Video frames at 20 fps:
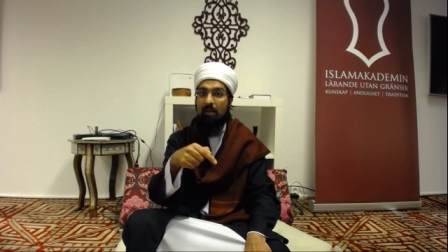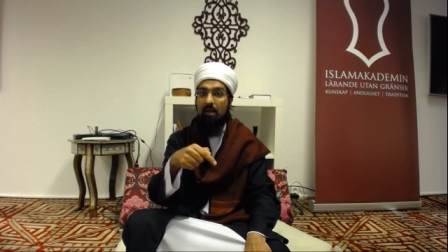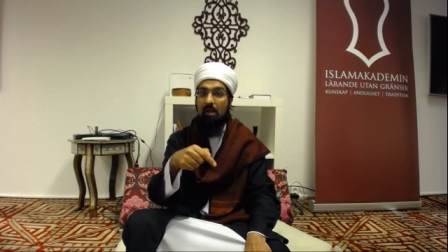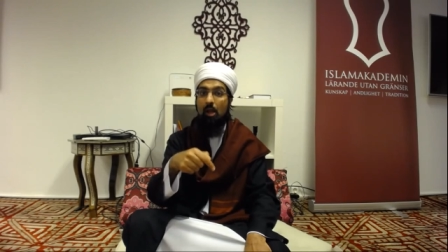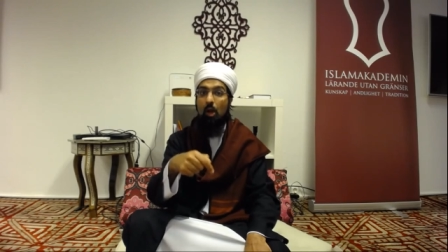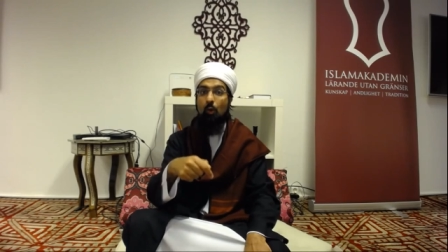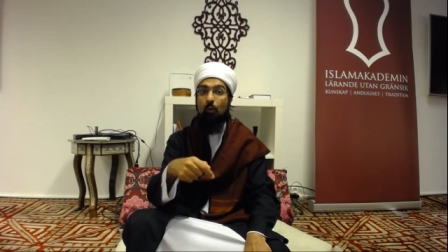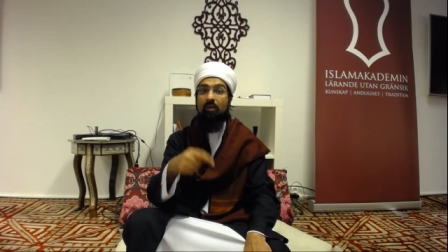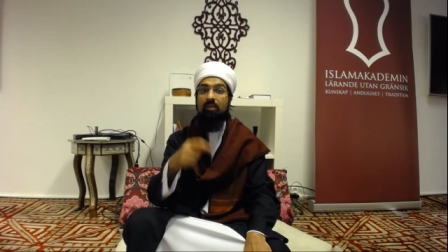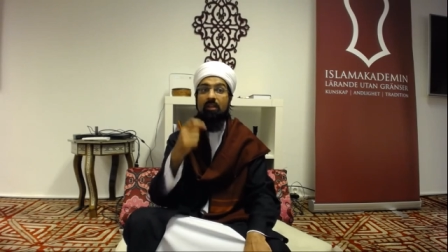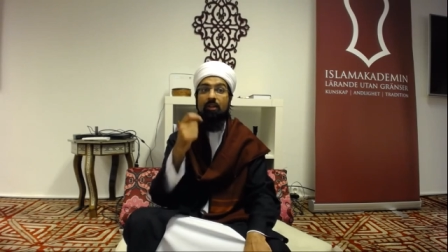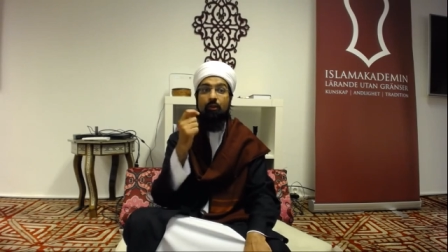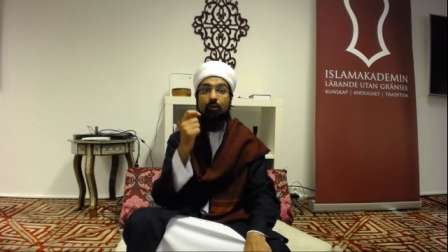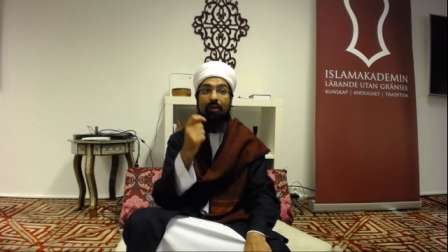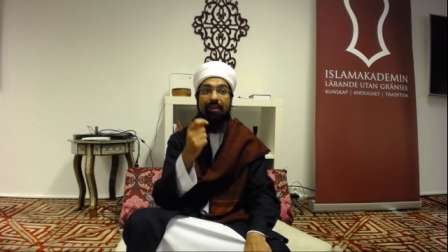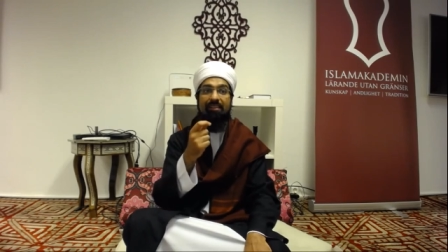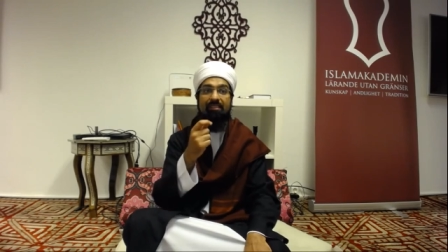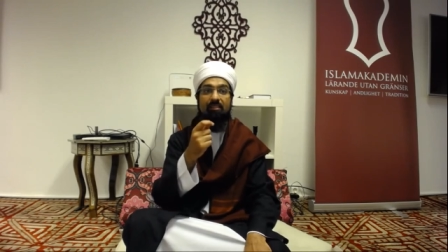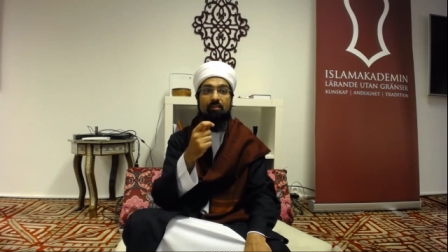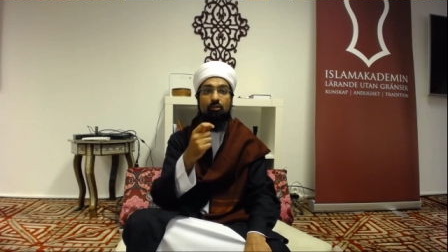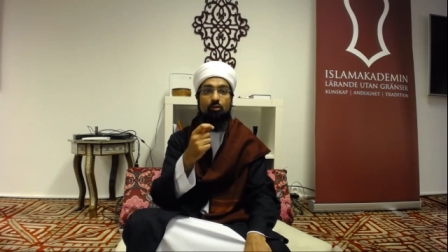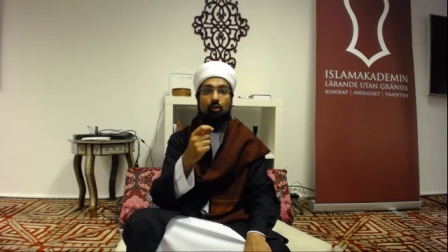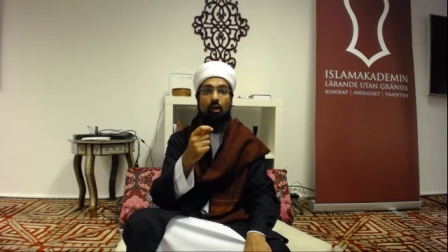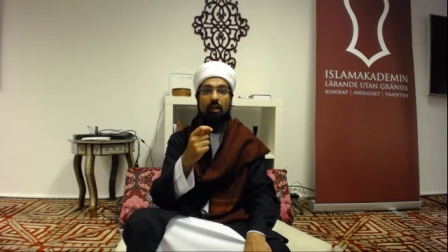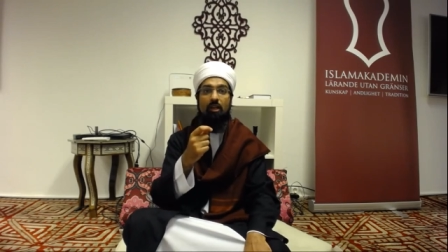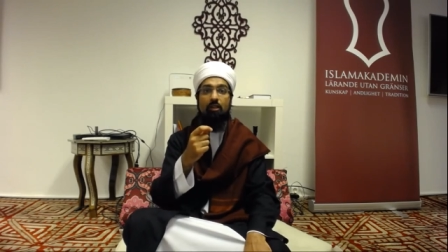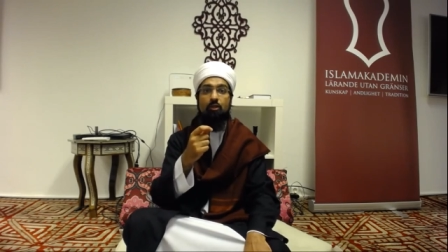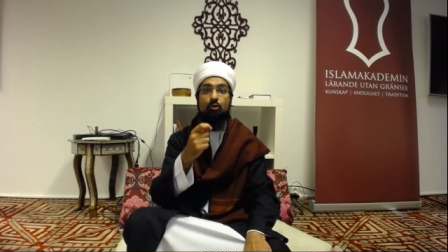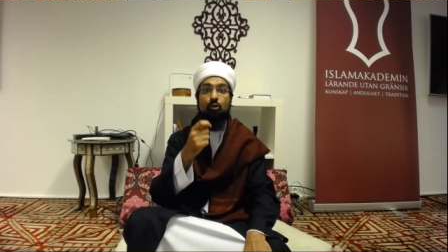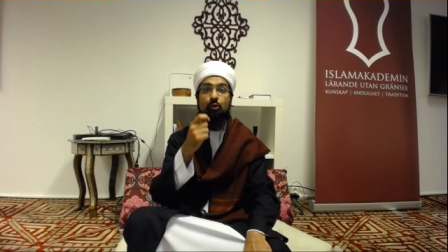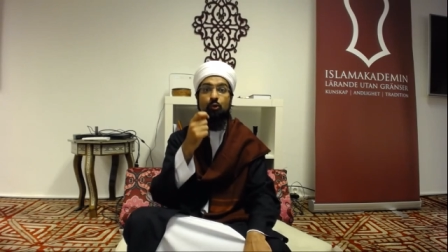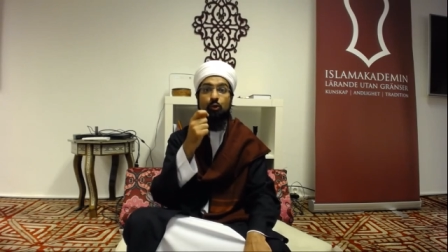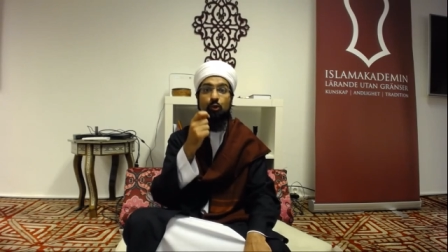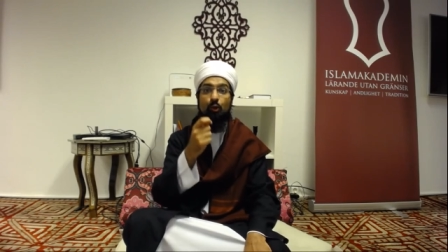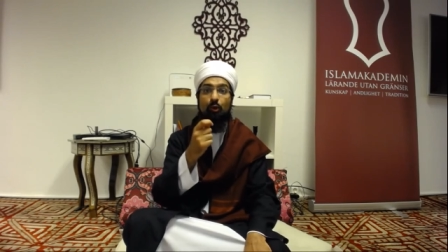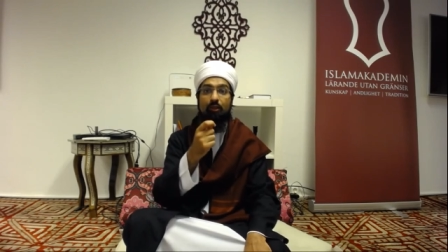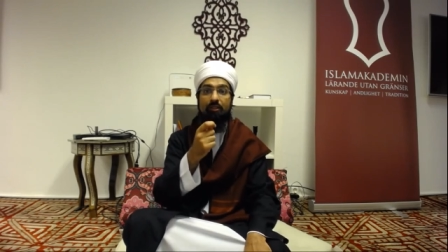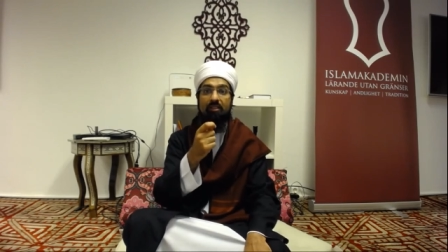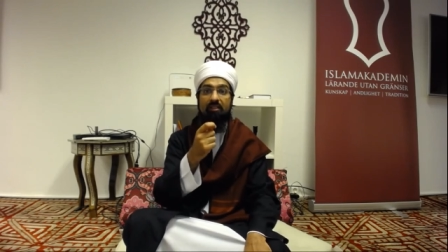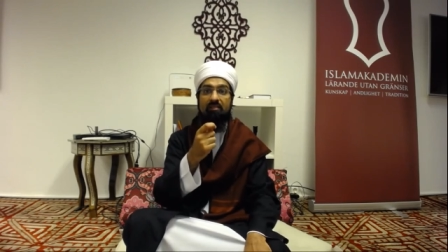were the greatest scholars who
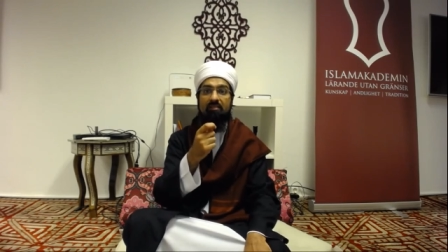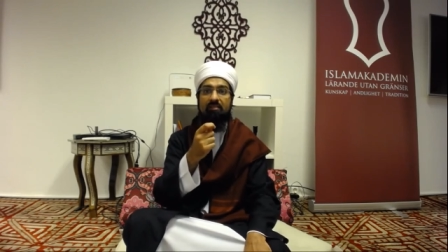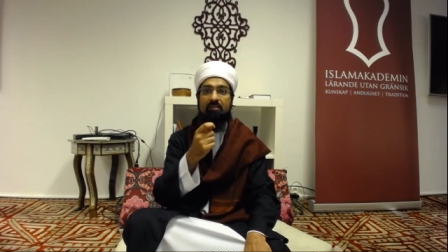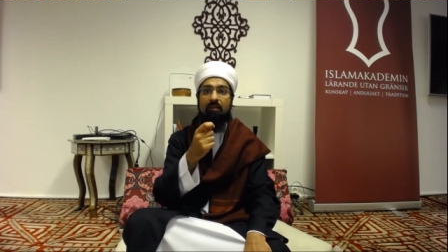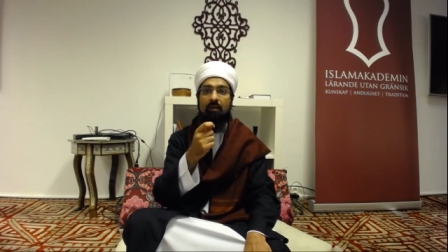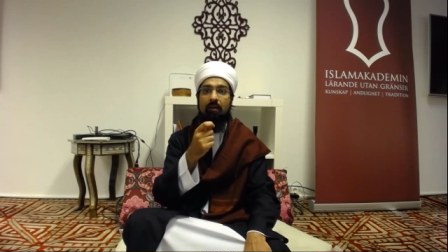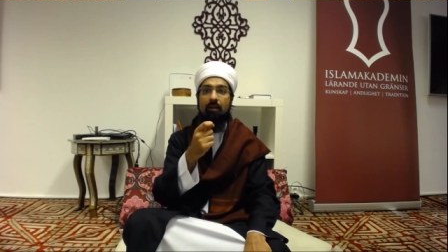taught us